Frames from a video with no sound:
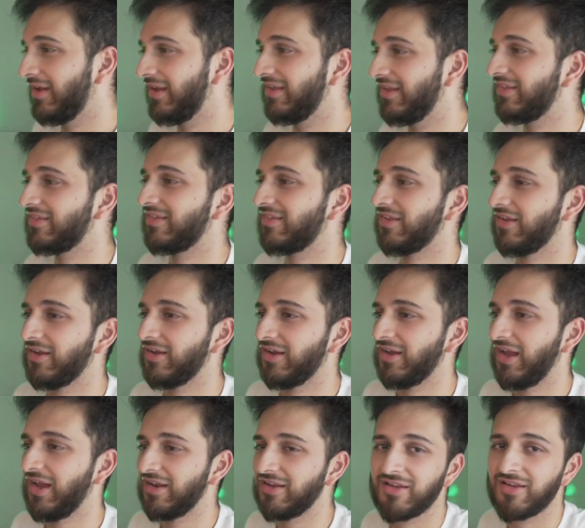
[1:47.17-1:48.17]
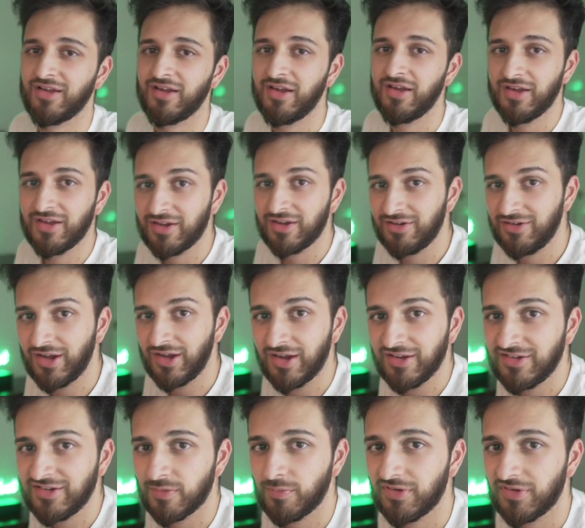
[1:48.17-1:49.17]
It's had a
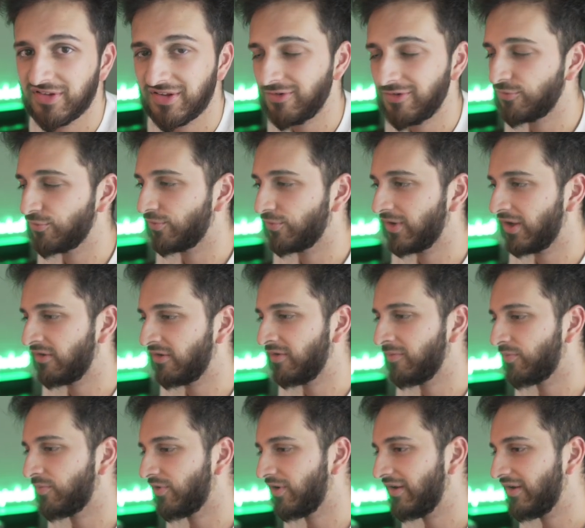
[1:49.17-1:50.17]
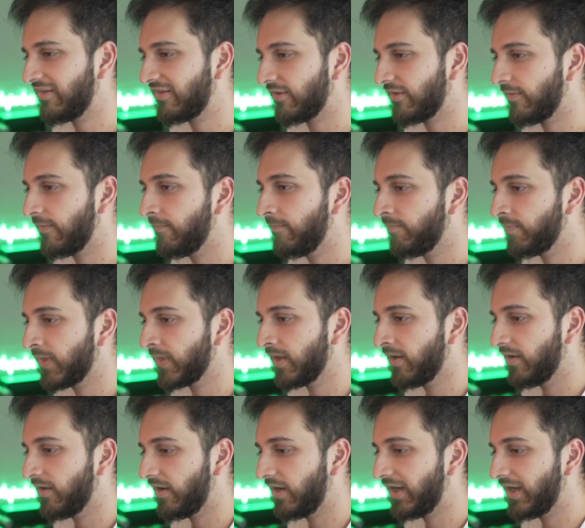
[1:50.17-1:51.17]
90% drawdown in price. So,
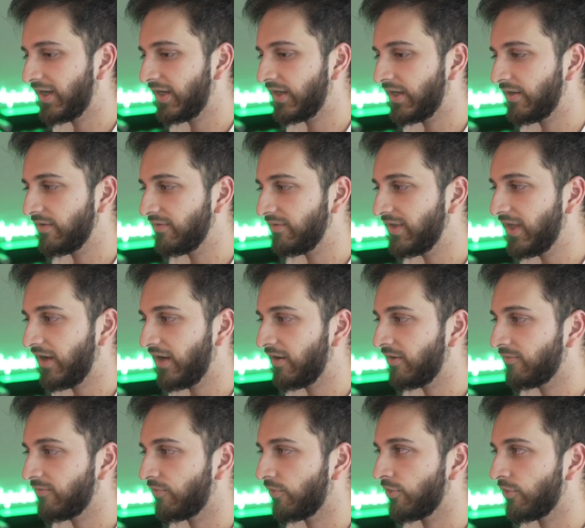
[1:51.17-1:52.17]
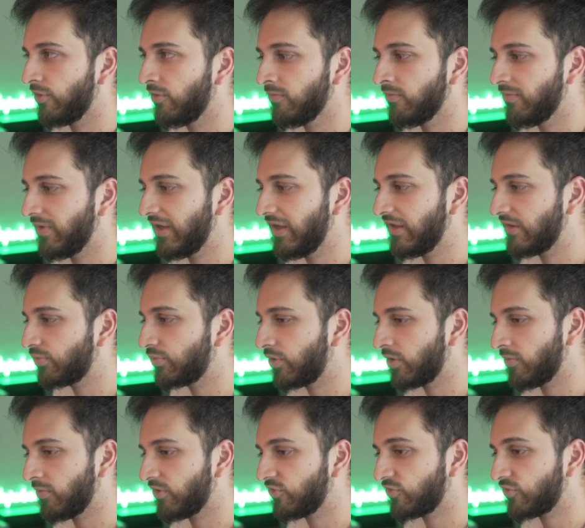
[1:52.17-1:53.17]
yeah, volume is
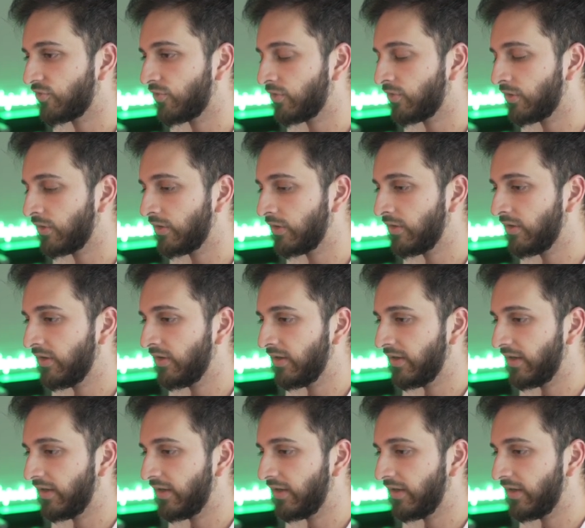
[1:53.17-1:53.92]
pretty much gone.